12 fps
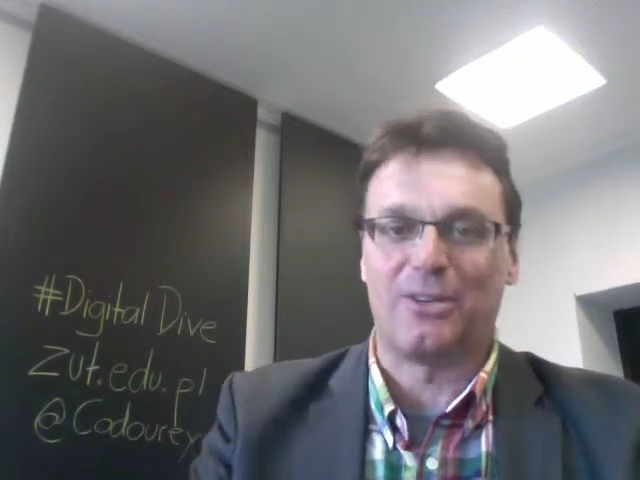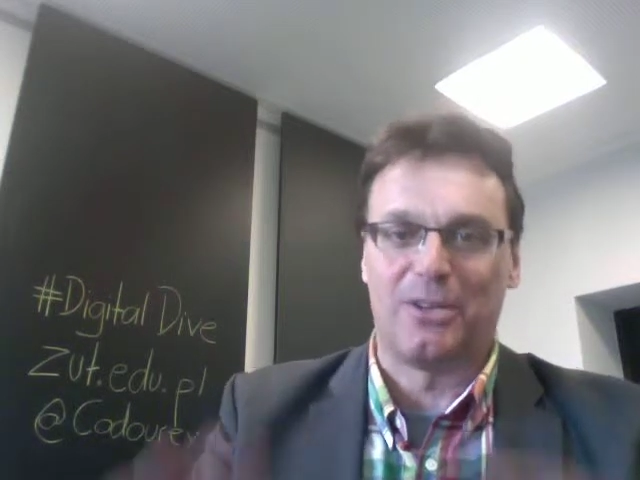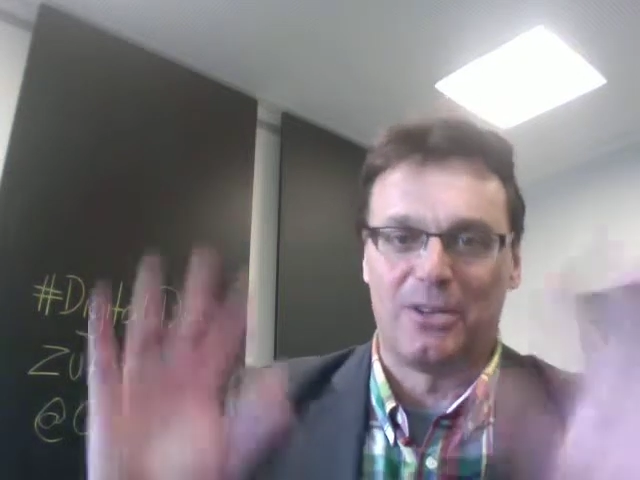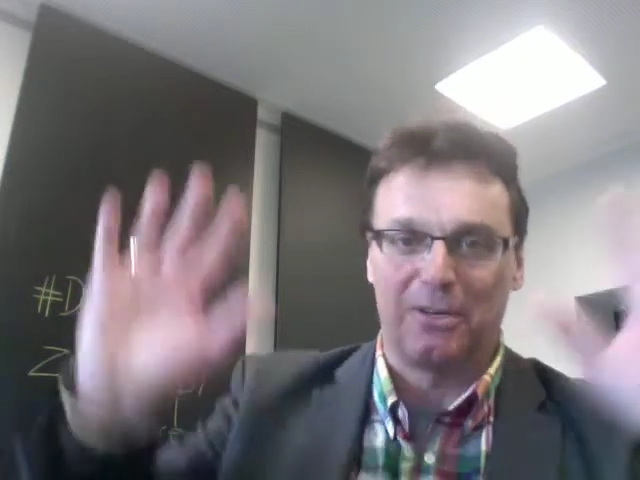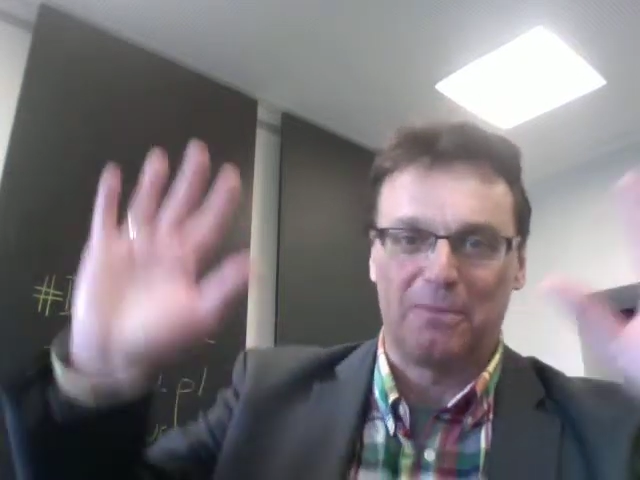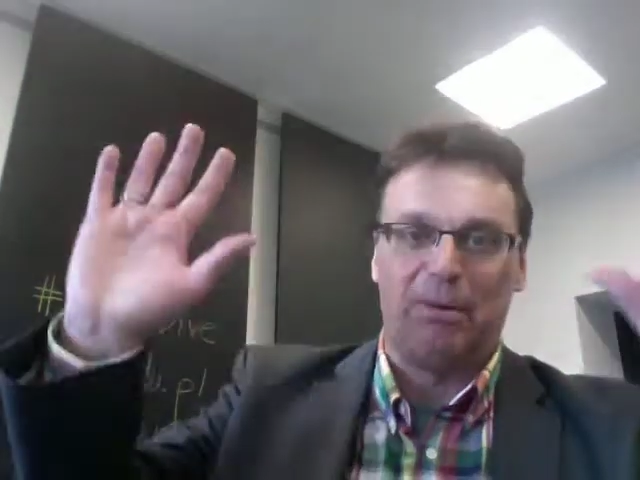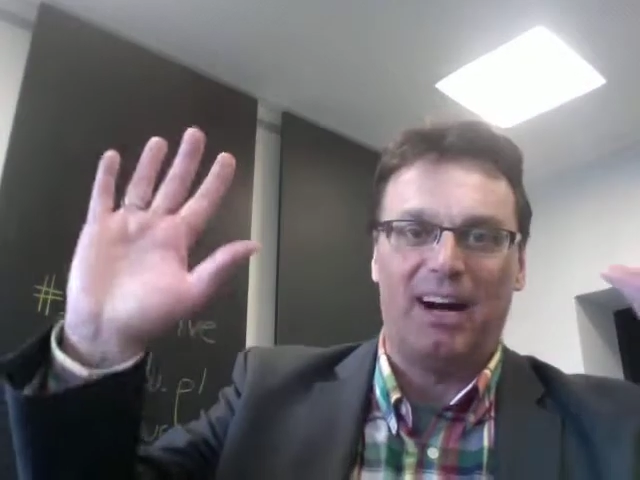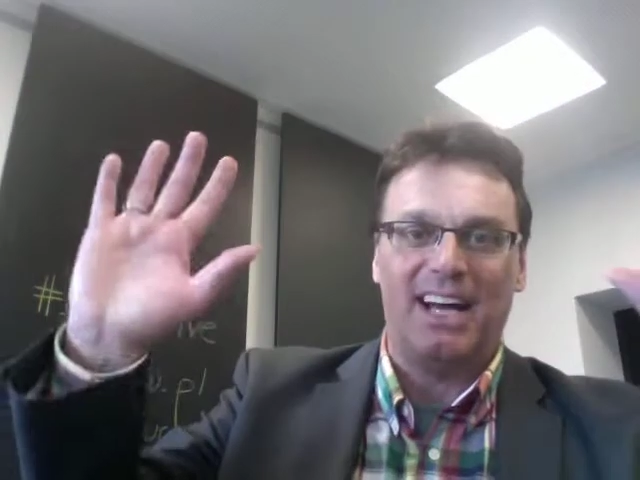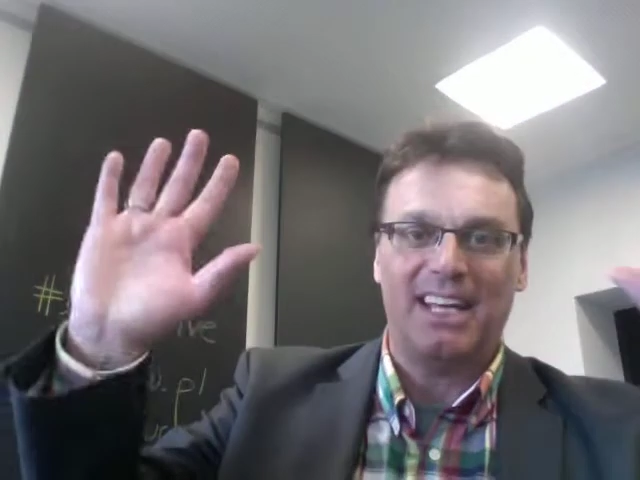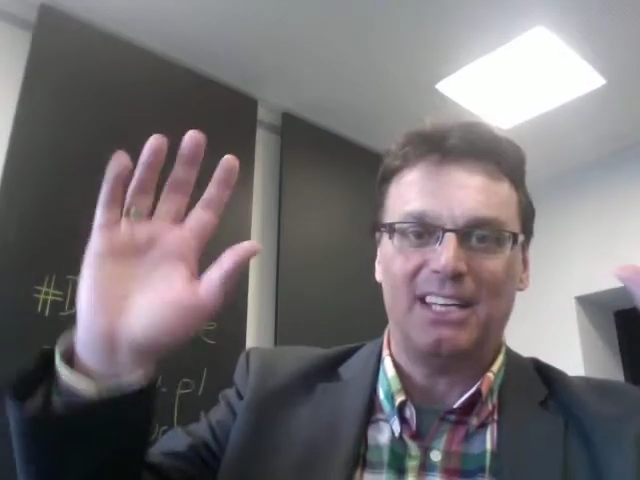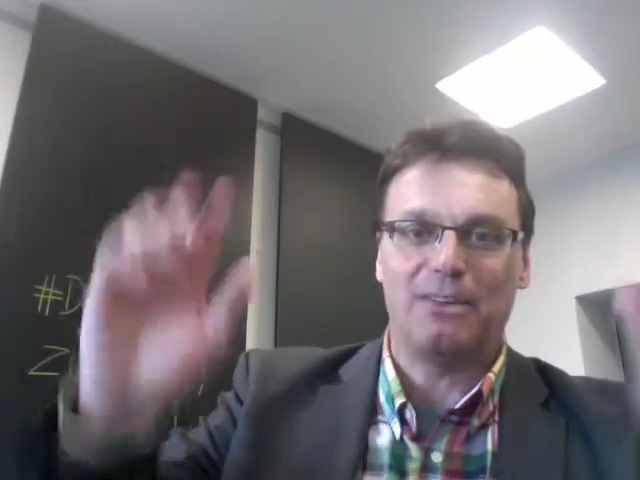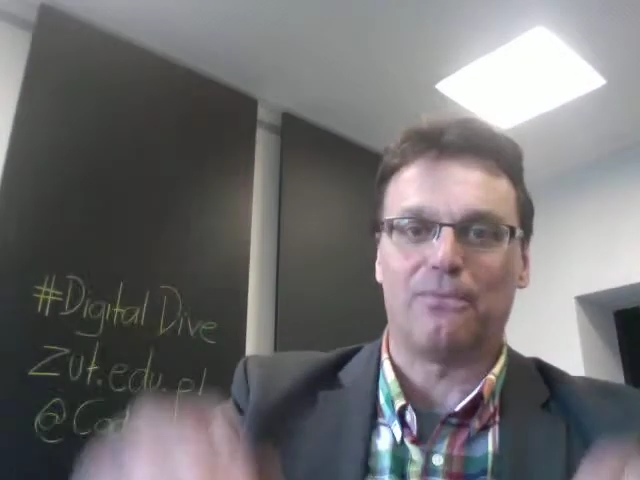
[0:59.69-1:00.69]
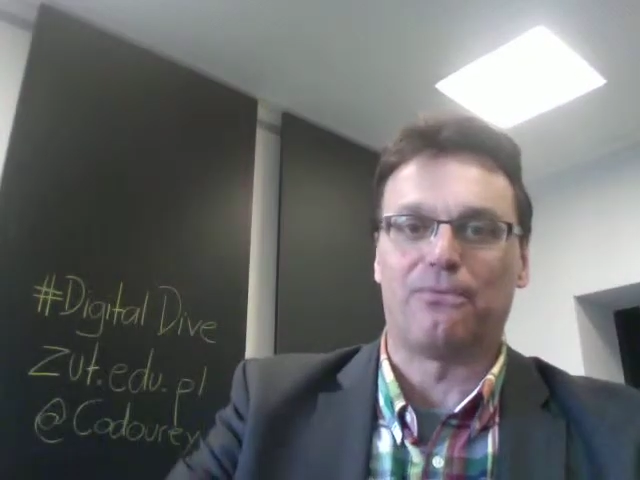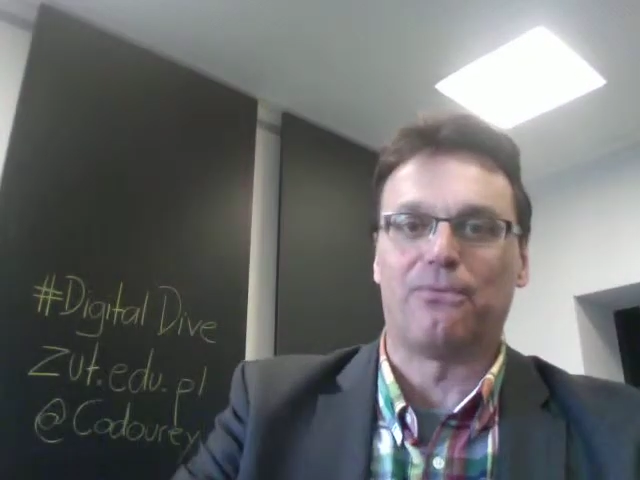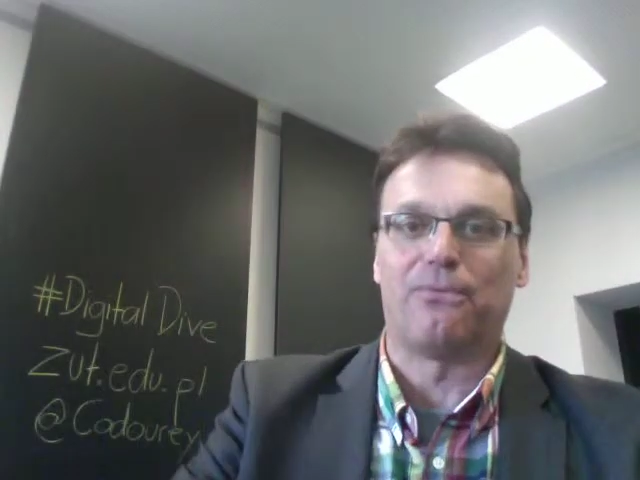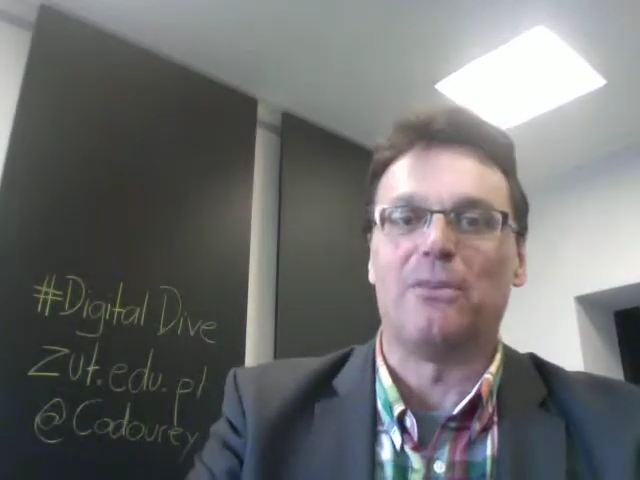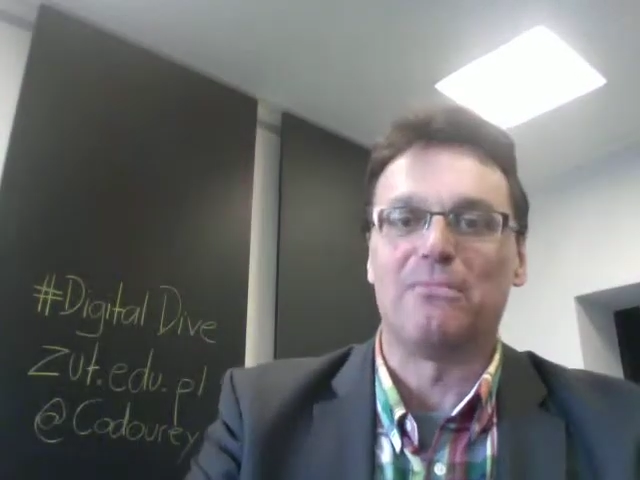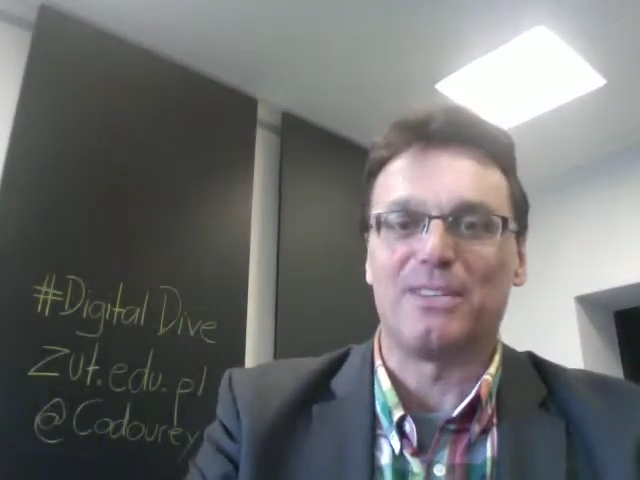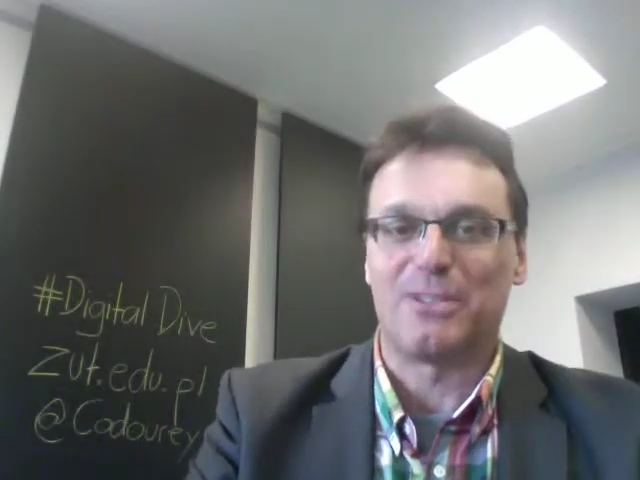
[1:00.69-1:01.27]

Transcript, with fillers: Goodbye from